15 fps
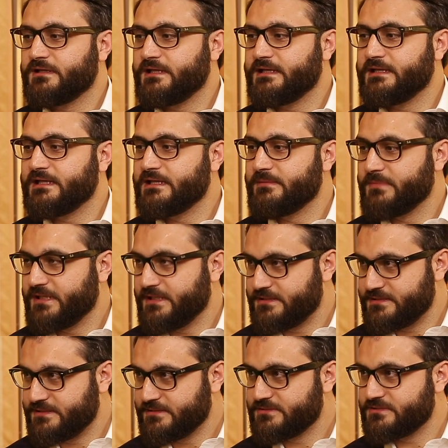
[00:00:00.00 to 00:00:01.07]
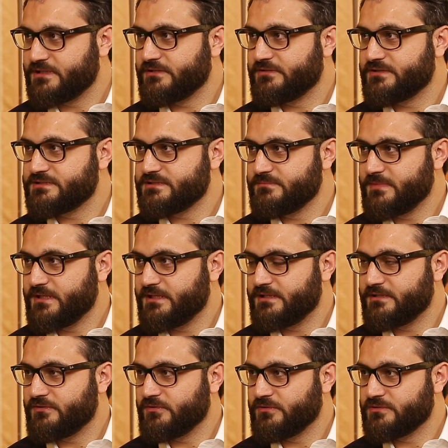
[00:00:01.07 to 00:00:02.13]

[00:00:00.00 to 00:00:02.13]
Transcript: in eliminating terrorism and